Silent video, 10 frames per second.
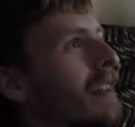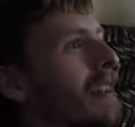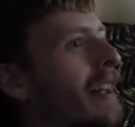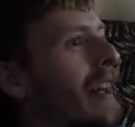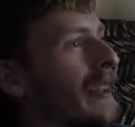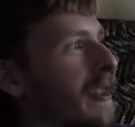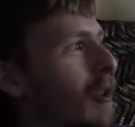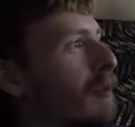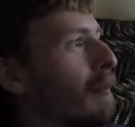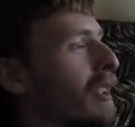at
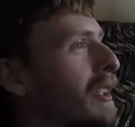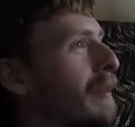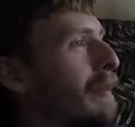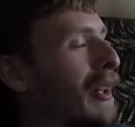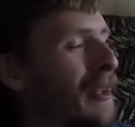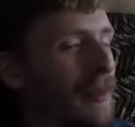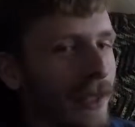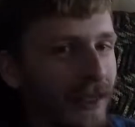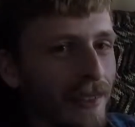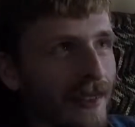Home Depot, but
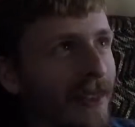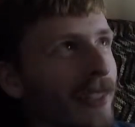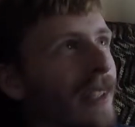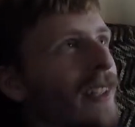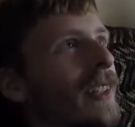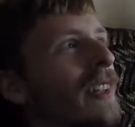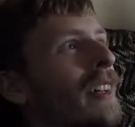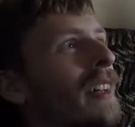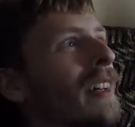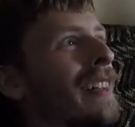
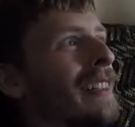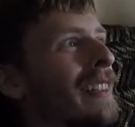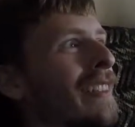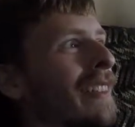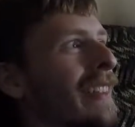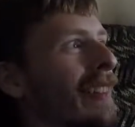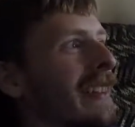uh, there was a